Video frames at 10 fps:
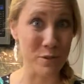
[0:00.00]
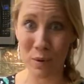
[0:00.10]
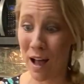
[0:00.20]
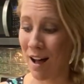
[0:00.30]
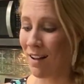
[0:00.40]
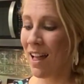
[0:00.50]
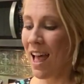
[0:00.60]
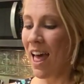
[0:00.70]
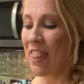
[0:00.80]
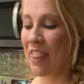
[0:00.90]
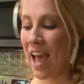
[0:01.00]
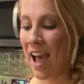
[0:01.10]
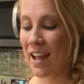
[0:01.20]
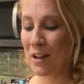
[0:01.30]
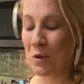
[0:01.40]
well,
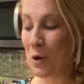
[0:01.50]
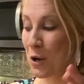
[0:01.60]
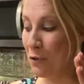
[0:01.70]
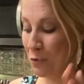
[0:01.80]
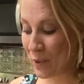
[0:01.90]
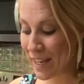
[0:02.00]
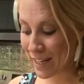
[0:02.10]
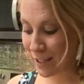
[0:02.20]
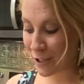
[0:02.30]
that if we can